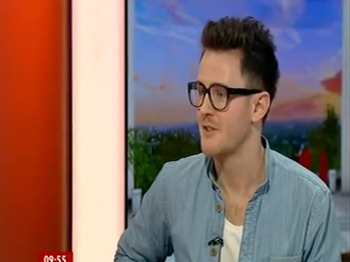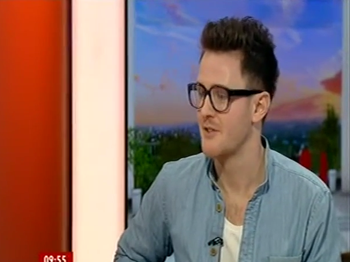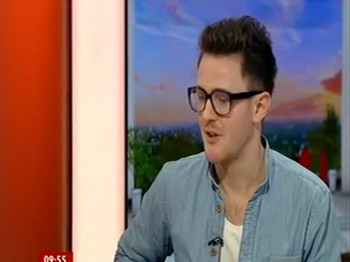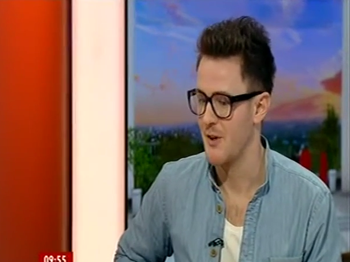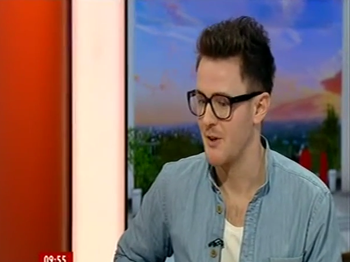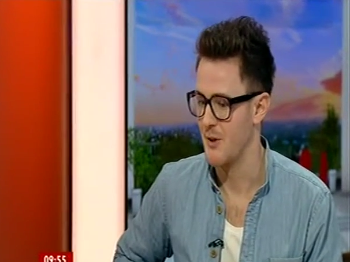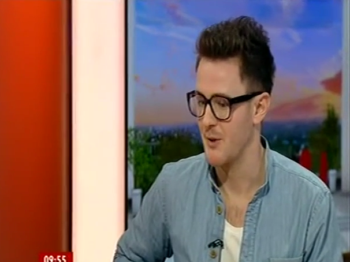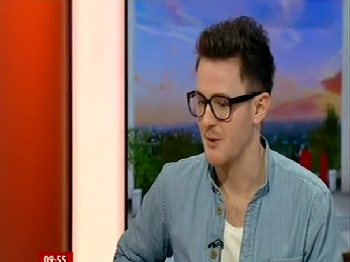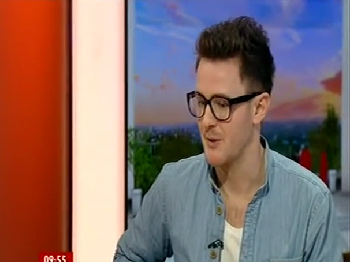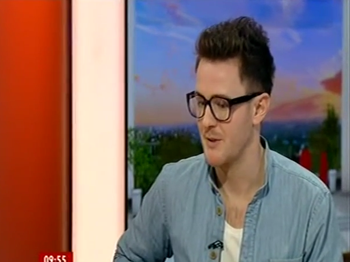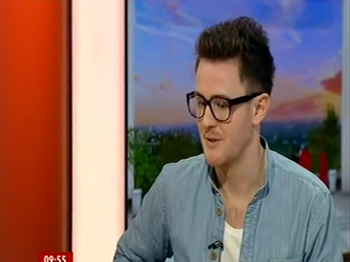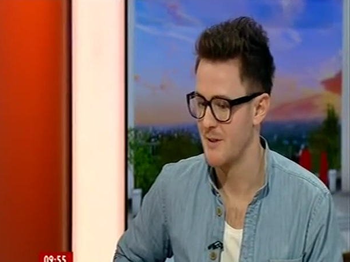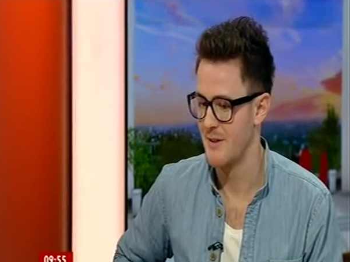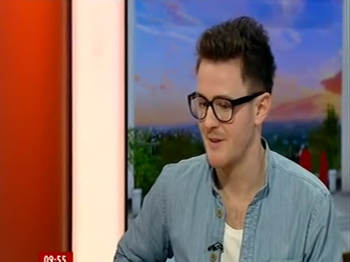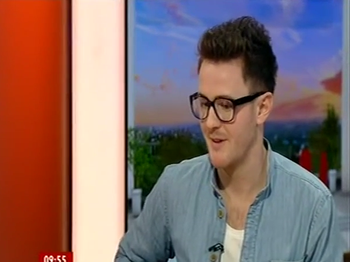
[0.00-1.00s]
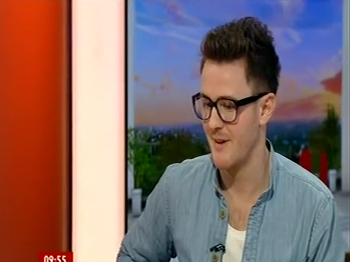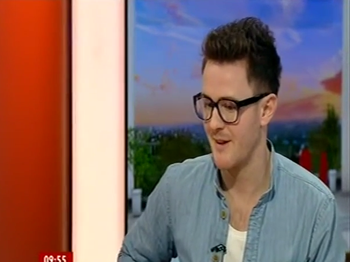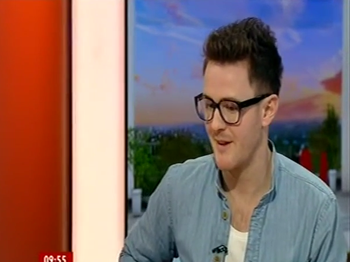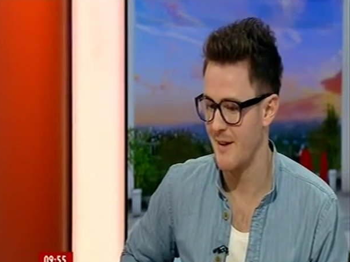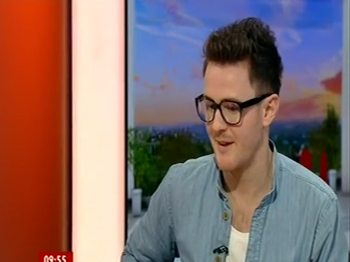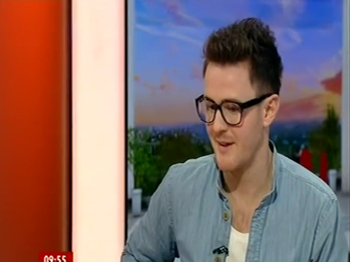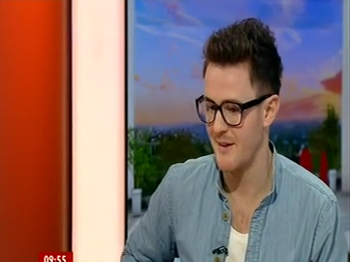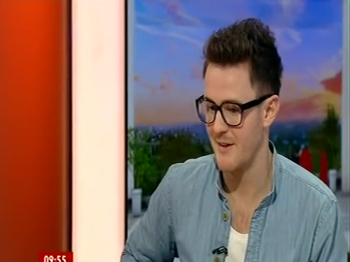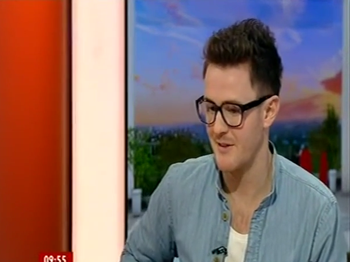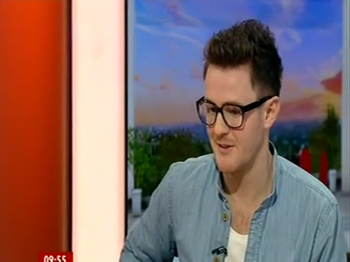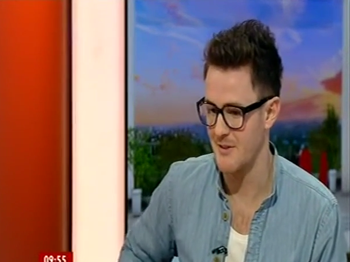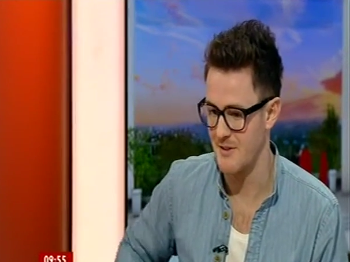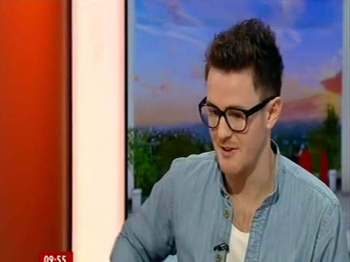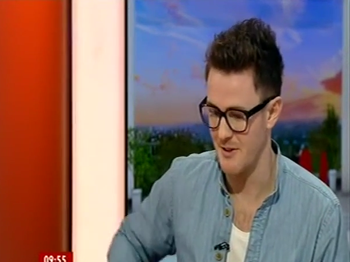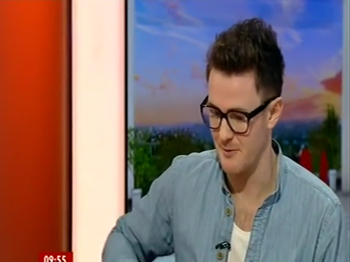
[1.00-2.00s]
So
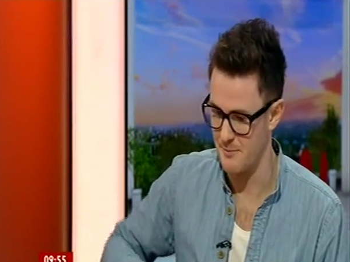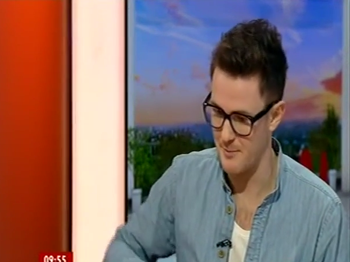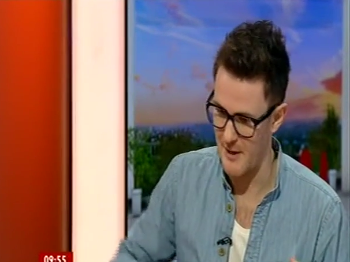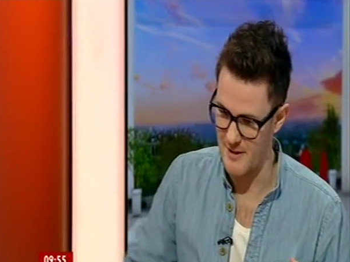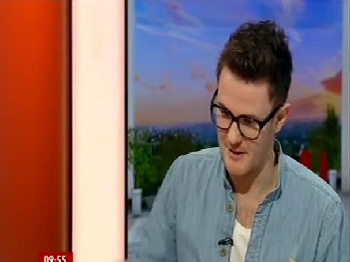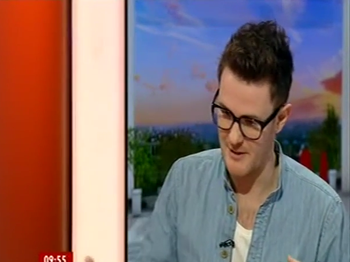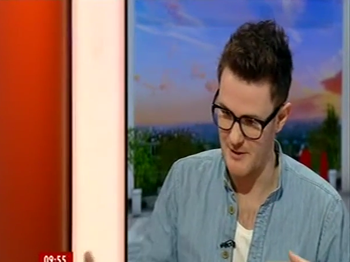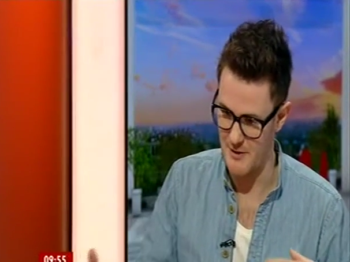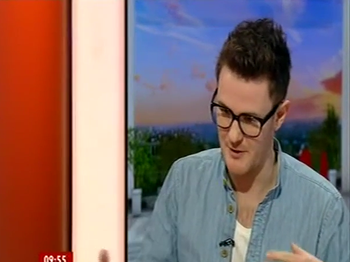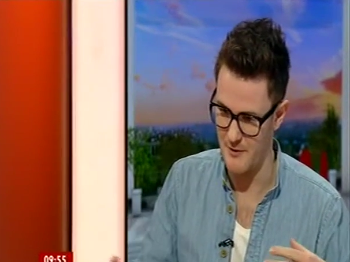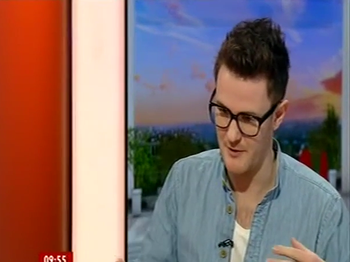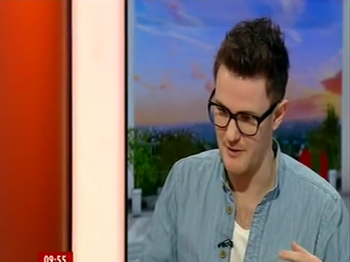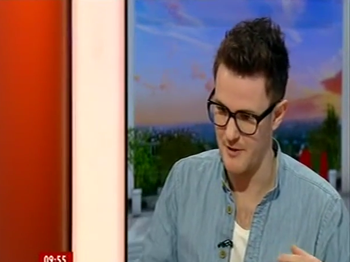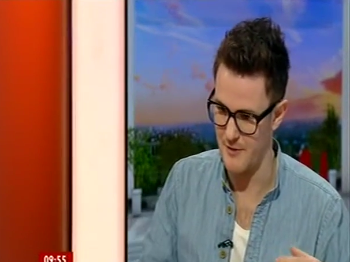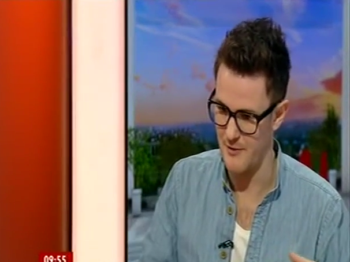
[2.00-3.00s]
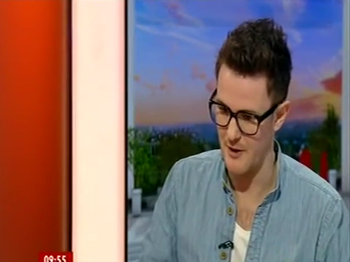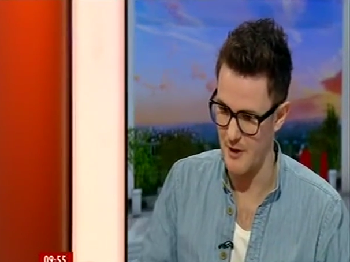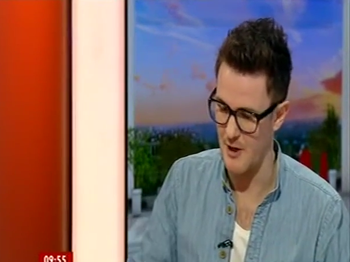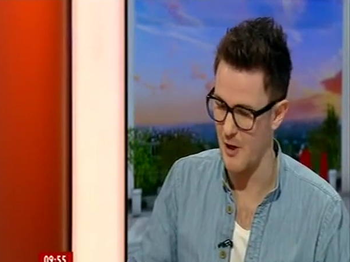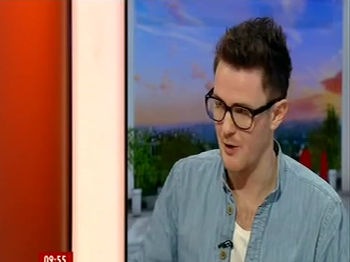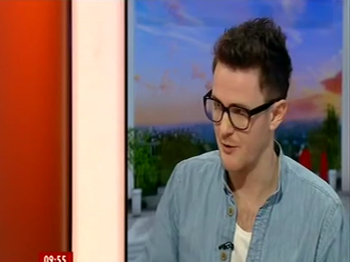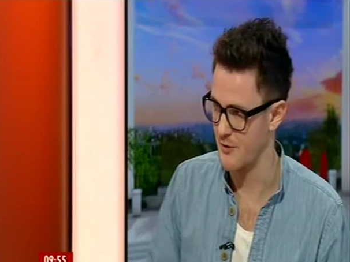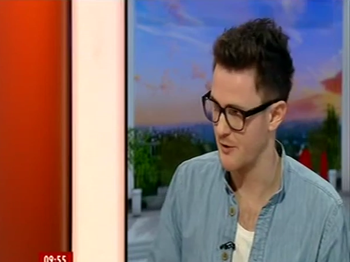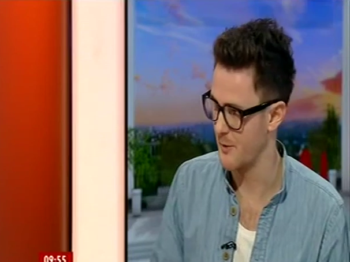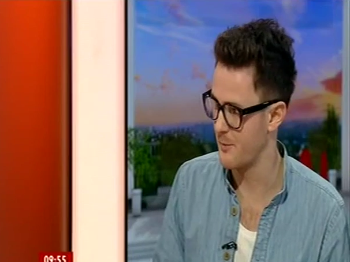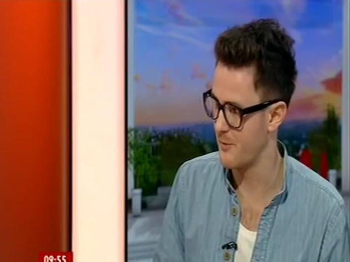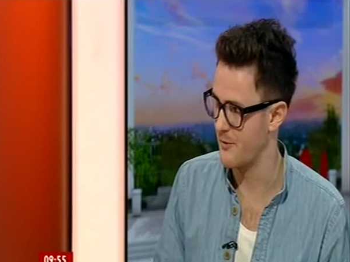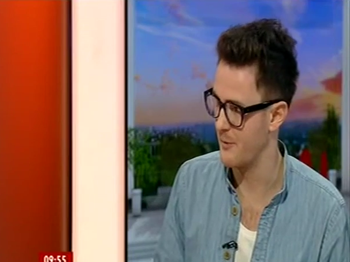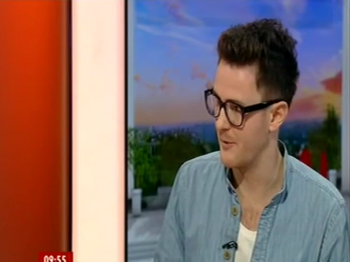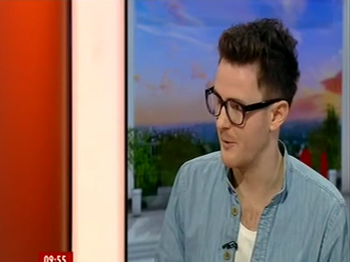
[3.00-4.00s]
she'd piled all the different clothes
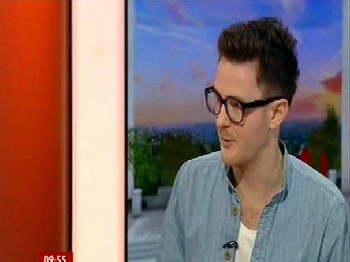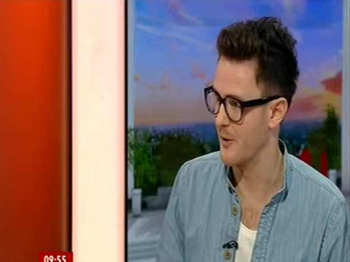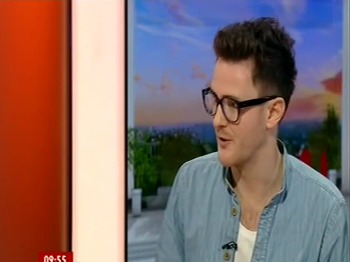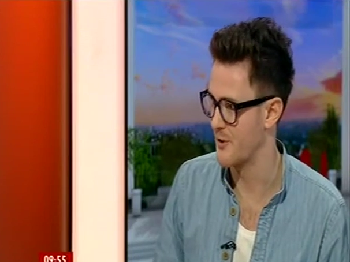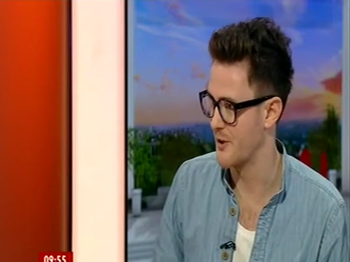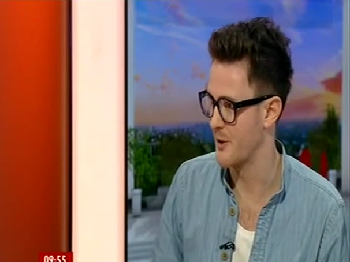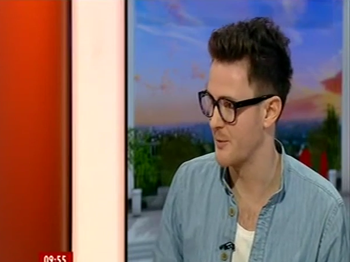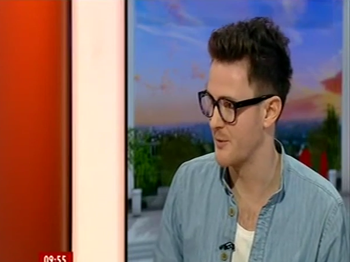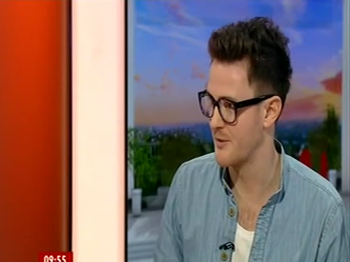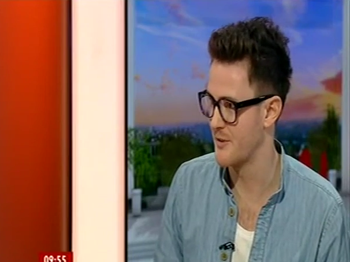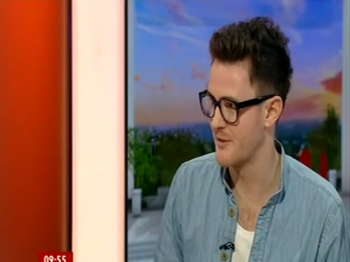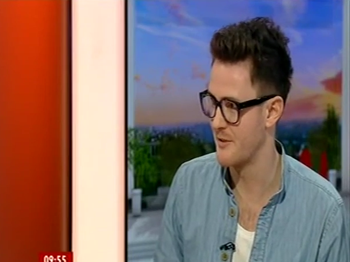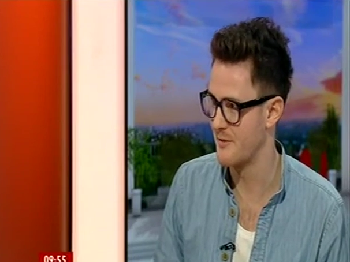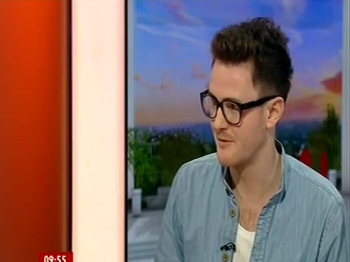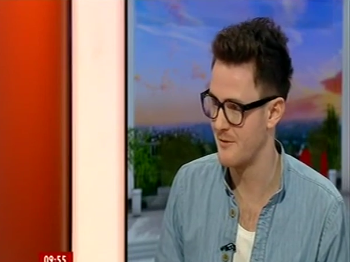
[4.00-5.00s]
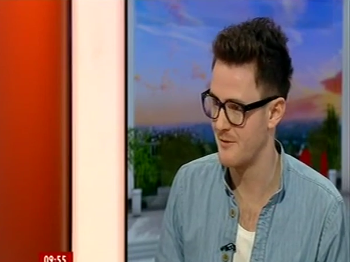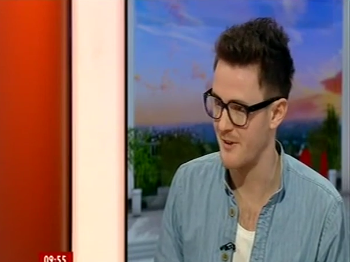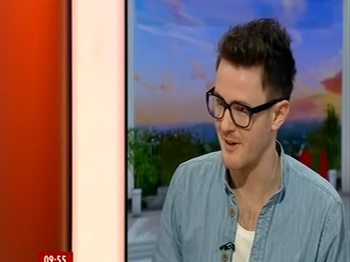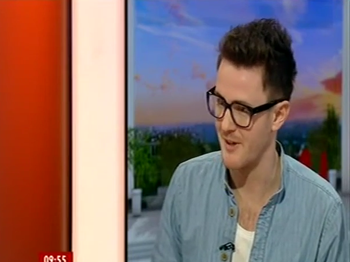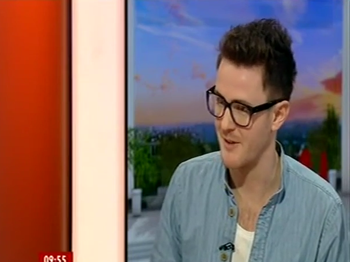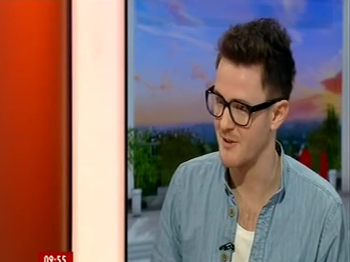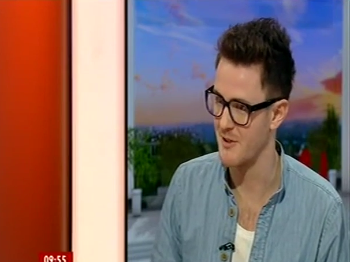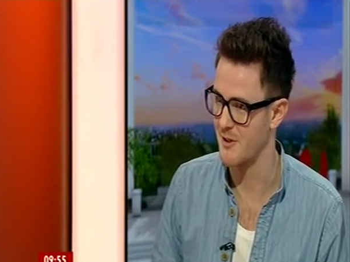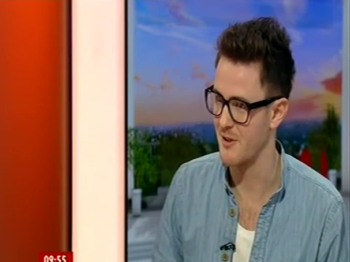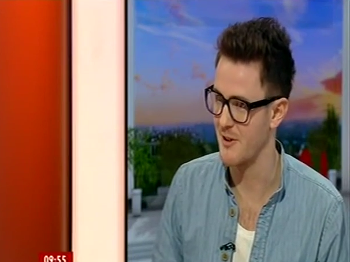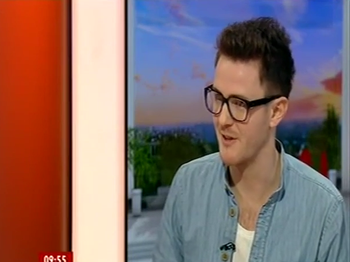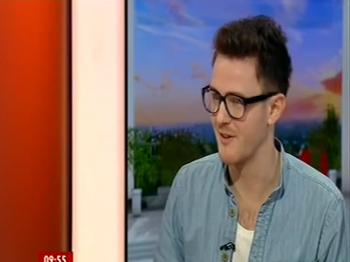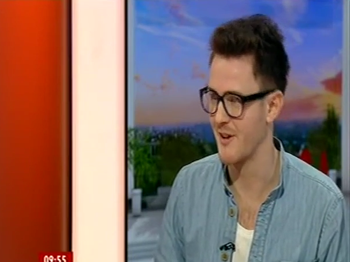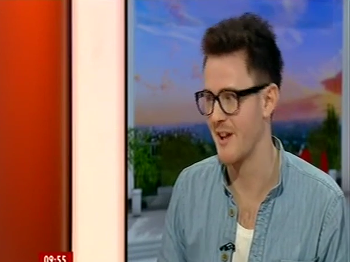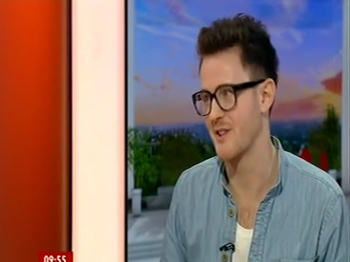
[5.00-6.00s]
up from my wardrobes, thinking she
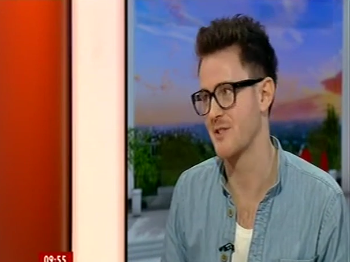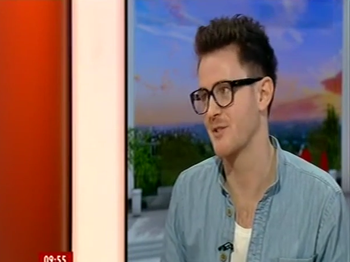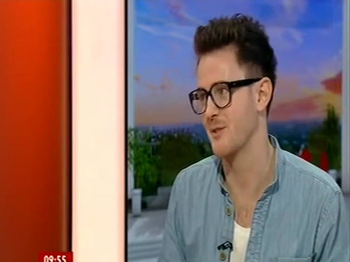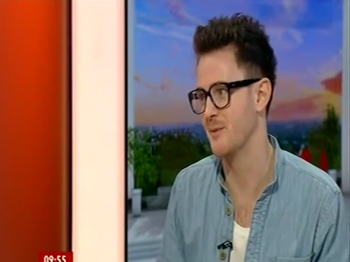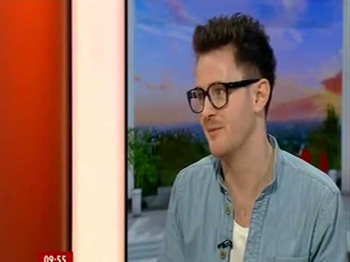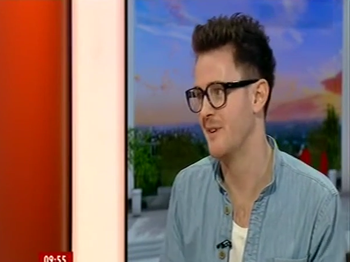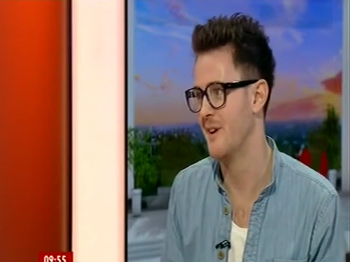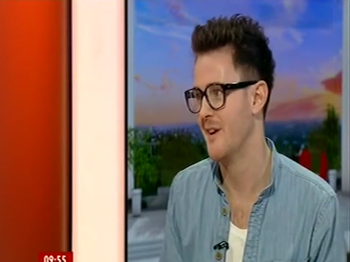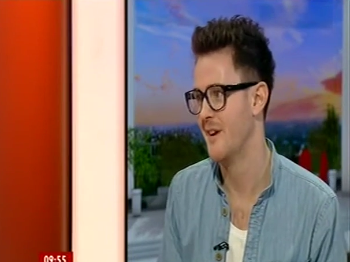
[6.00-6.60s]
could have a guest room.